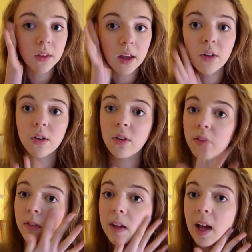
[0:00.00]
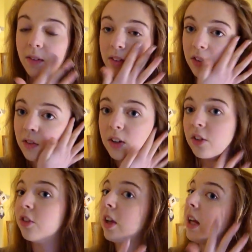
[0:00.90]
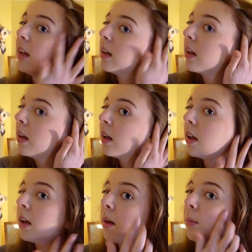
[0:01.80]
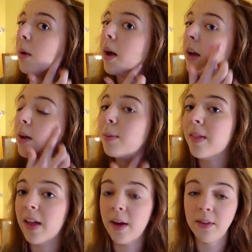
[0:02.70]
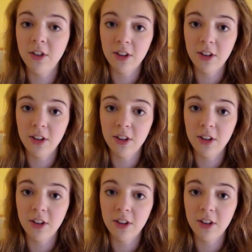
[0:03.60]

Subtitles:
they just obviously have such flush cheeks, but I'm going to blend that out in